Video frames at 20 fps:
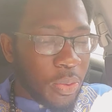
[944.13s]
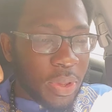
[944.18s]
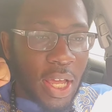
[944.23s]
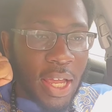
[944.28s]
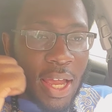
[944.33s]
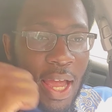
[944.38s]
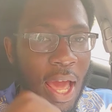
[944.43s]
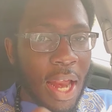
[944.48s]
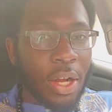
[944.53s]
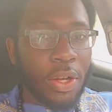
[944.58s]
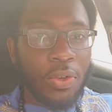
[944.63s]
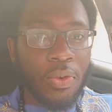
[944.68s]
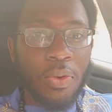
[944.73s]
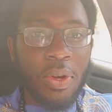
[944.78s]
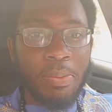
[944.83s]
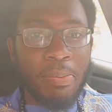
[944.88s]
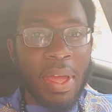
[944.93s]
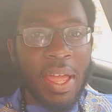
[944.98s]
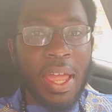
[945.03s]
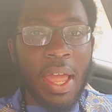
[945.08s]
what they got to do
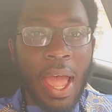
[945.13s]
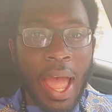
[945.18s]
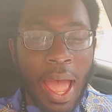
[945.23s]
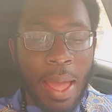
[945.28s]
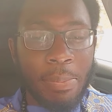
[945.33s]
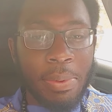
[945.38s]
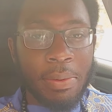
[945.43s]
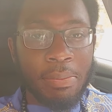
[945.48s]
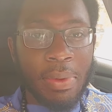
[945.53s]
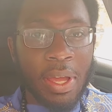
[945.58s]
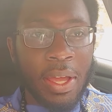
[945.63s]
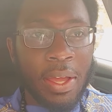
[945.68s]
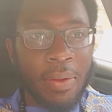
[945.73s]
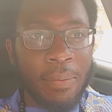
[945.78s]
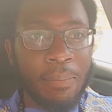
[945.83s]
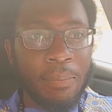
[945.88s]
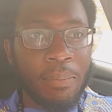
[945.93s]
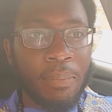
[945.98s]
to make it happen, man.